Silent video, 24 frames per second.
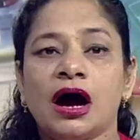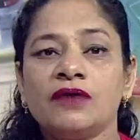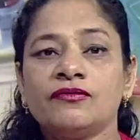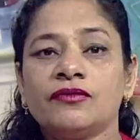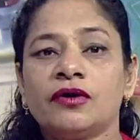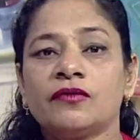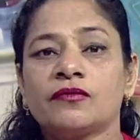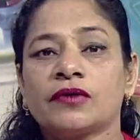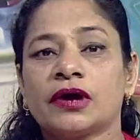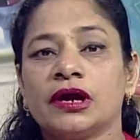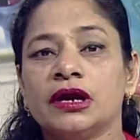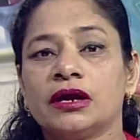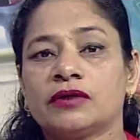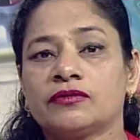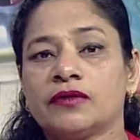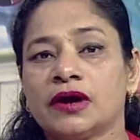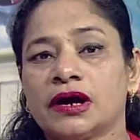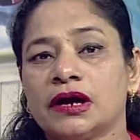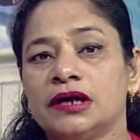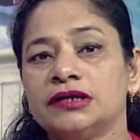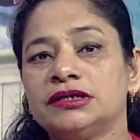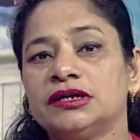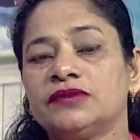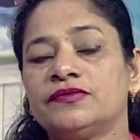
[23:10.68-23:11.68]
half of
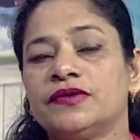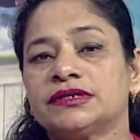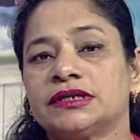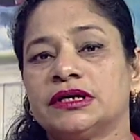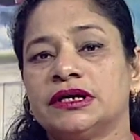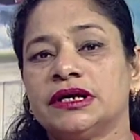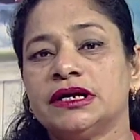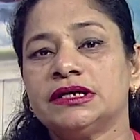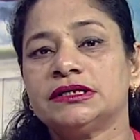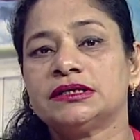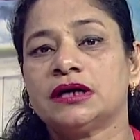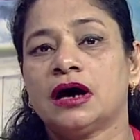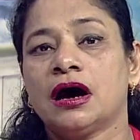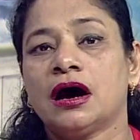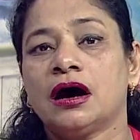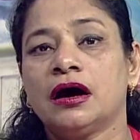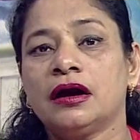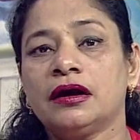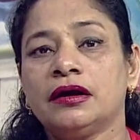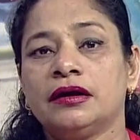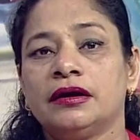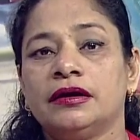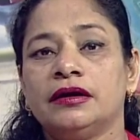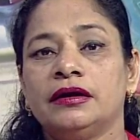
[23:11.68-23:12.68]
aquaculture facilities
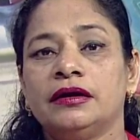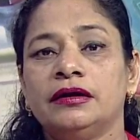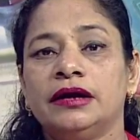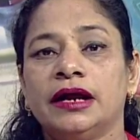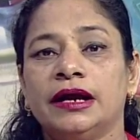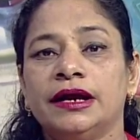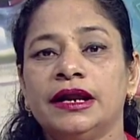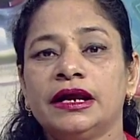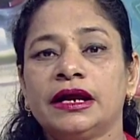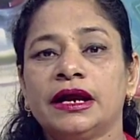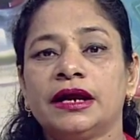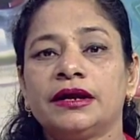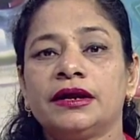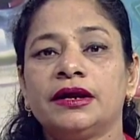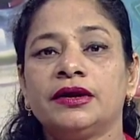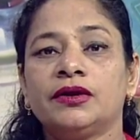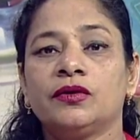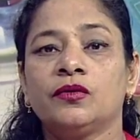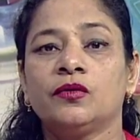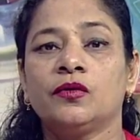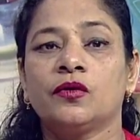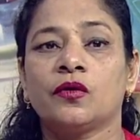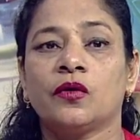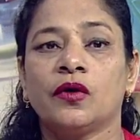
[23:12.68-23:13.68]
are
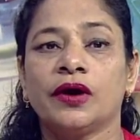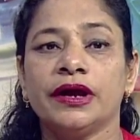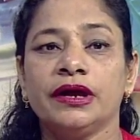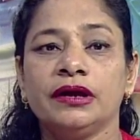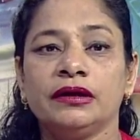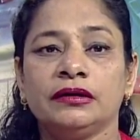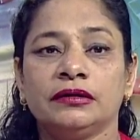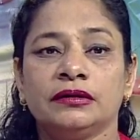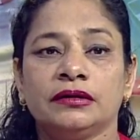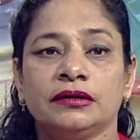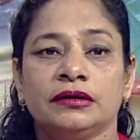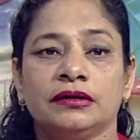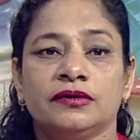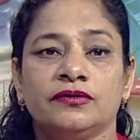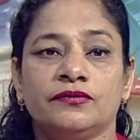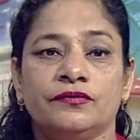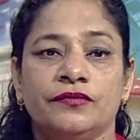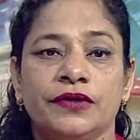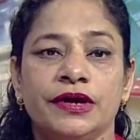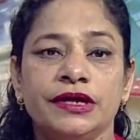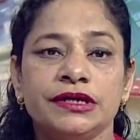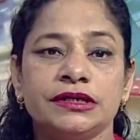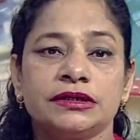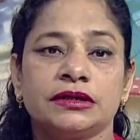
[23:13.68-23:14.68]
dedicated to growing
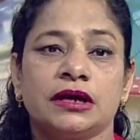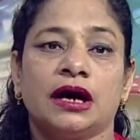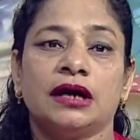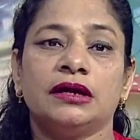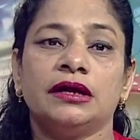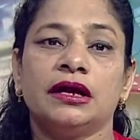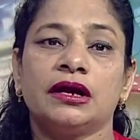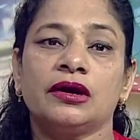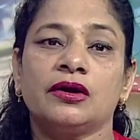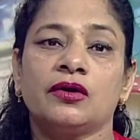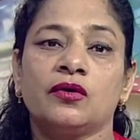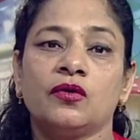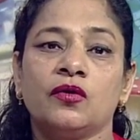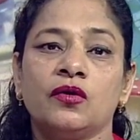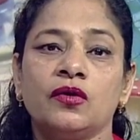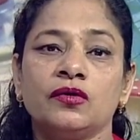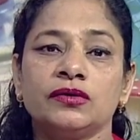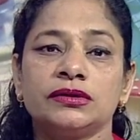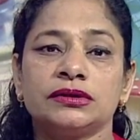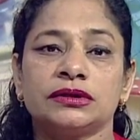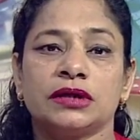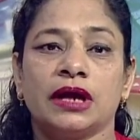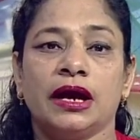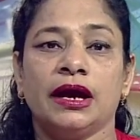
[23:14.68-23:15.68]
fish, other
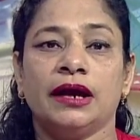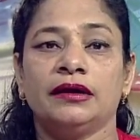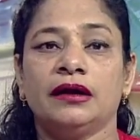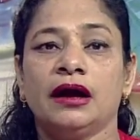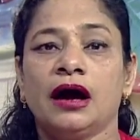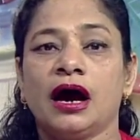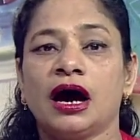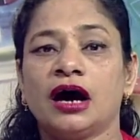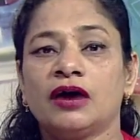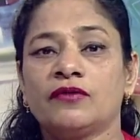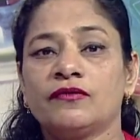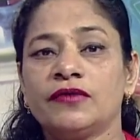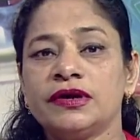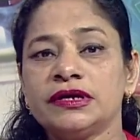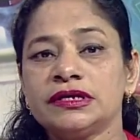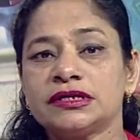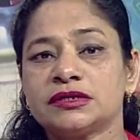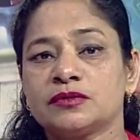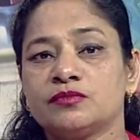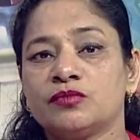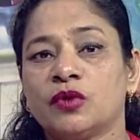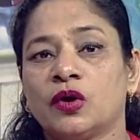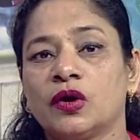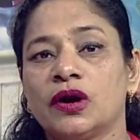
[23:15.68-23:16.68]
grows and
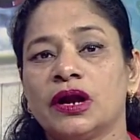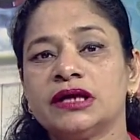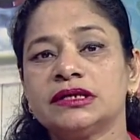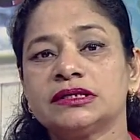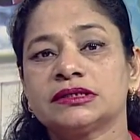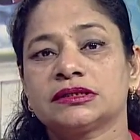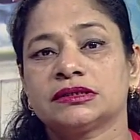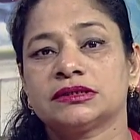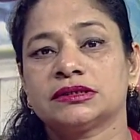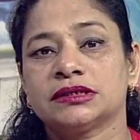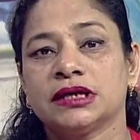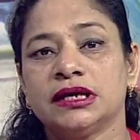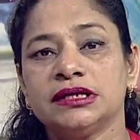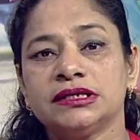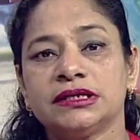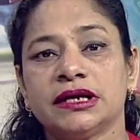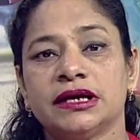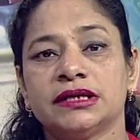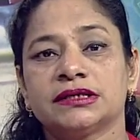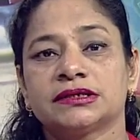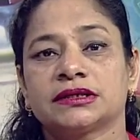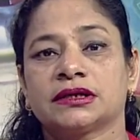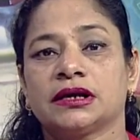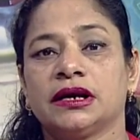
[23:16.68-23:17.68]
harvest mollusks such
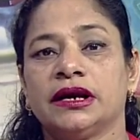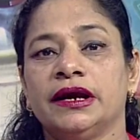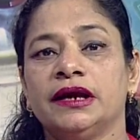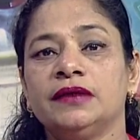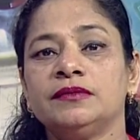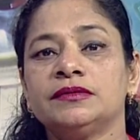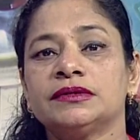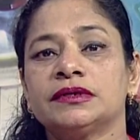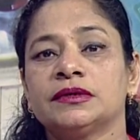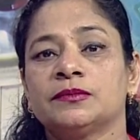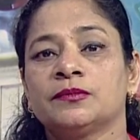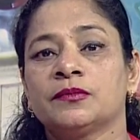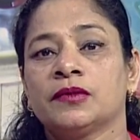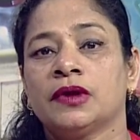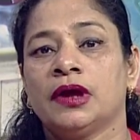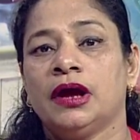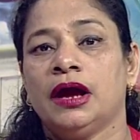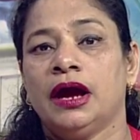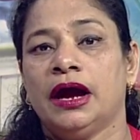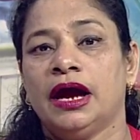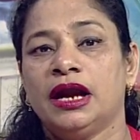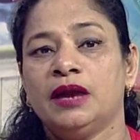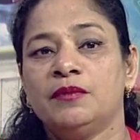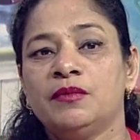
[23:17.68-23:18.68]
as clams
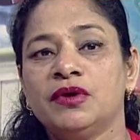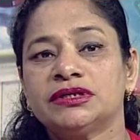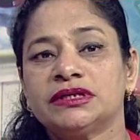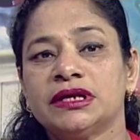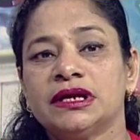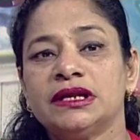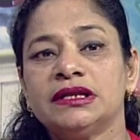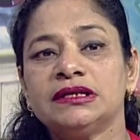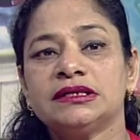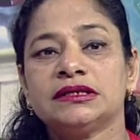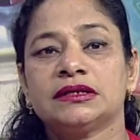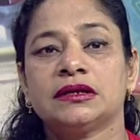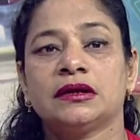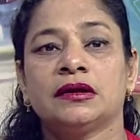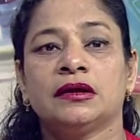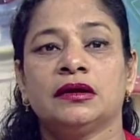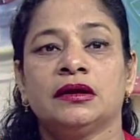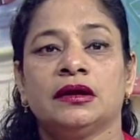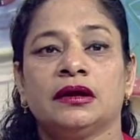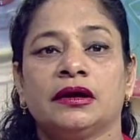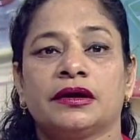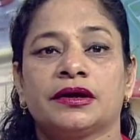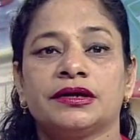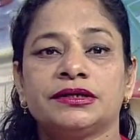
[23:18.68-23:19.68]
and mussels,
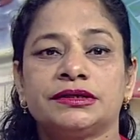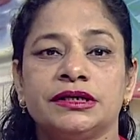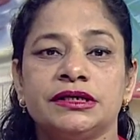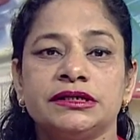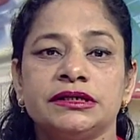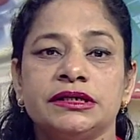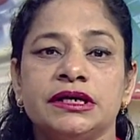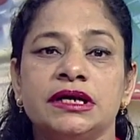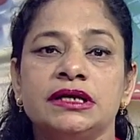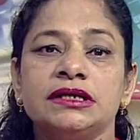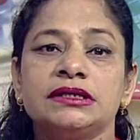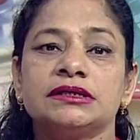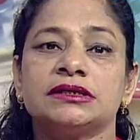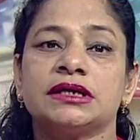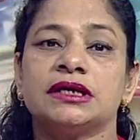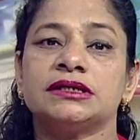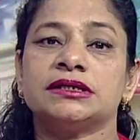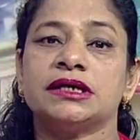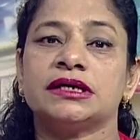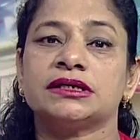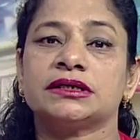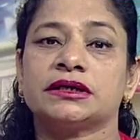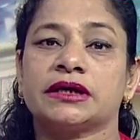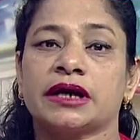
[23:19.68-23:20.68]
crustaceans
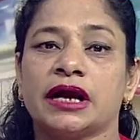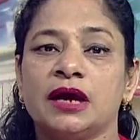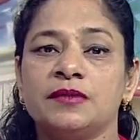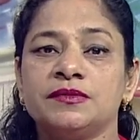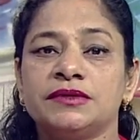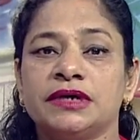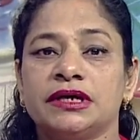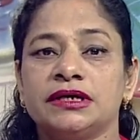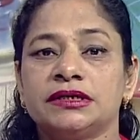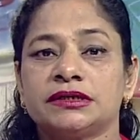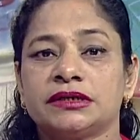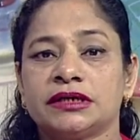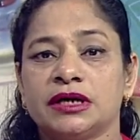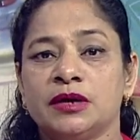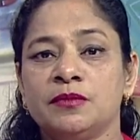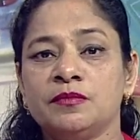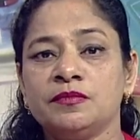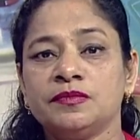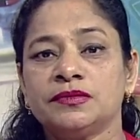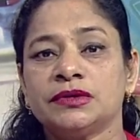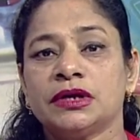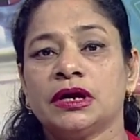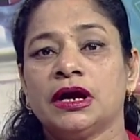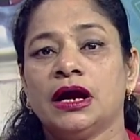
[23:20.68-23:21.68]
such as crabs and
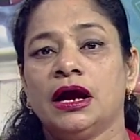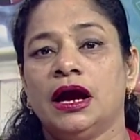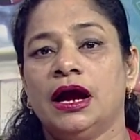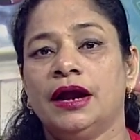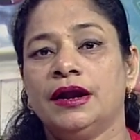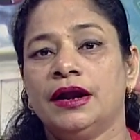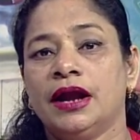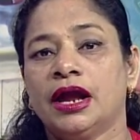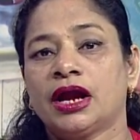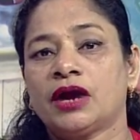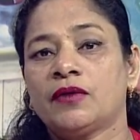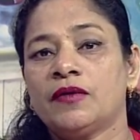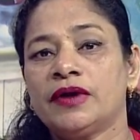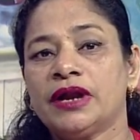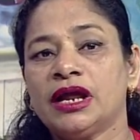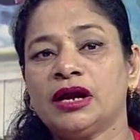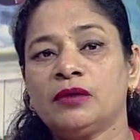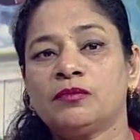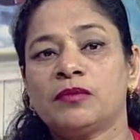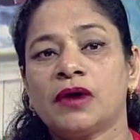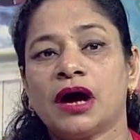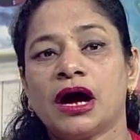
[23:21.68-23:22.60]
shrimps, and aquatic